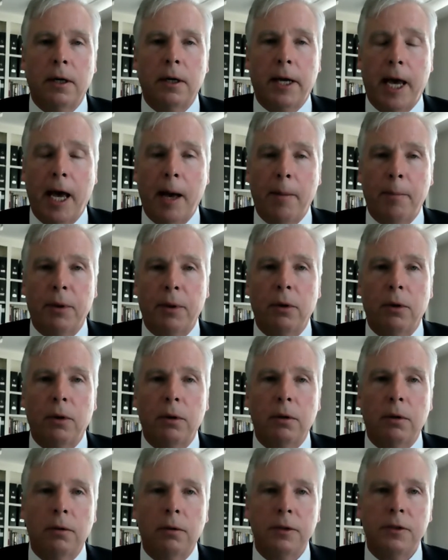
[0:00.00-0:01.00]

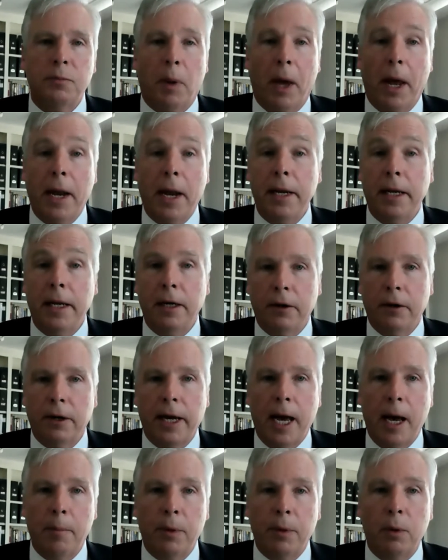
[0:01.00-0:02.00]
capital spending or
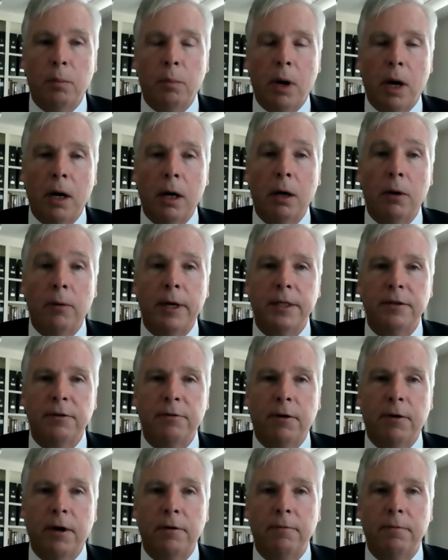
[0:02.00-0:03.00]
capital borrowing to
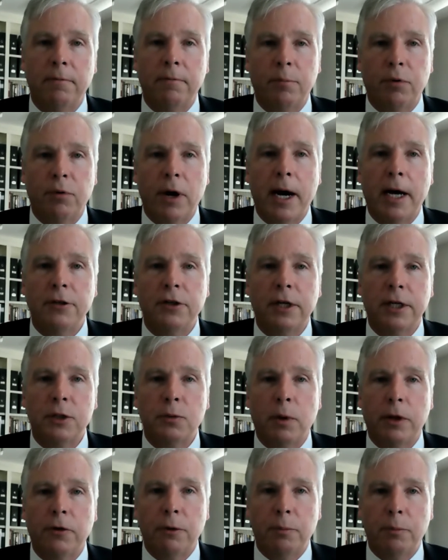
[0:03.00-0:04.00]
fund
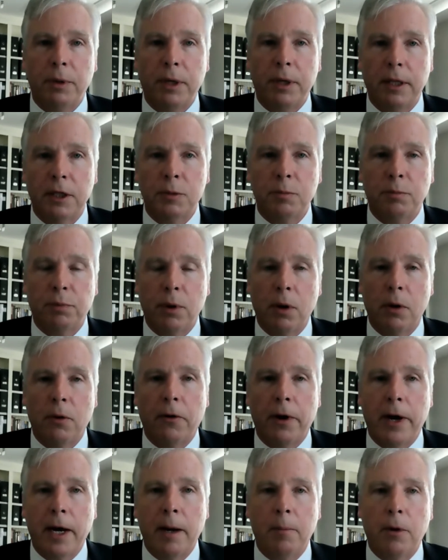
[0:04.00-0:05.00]
projects, whether it be this
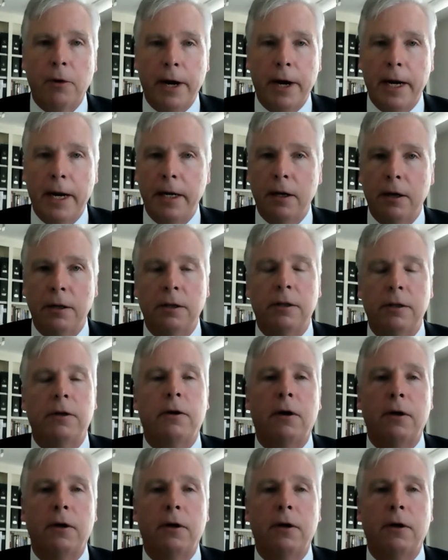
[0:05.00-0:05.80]
program or any other